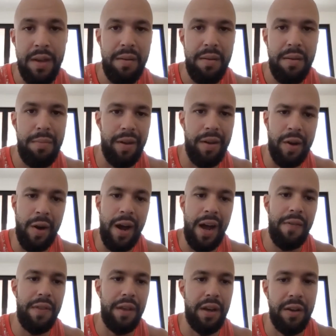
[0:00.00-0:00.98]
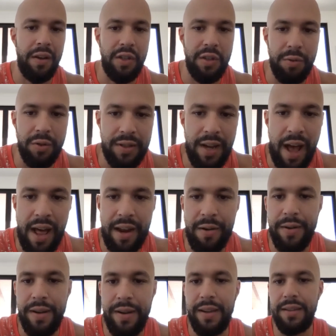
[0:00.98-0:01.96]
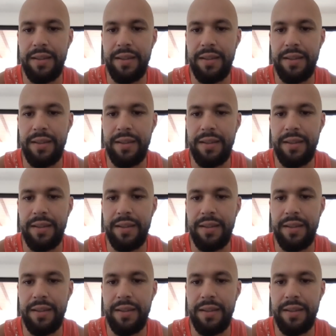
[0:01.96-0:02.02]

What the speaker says: But, I had the comfortable salary.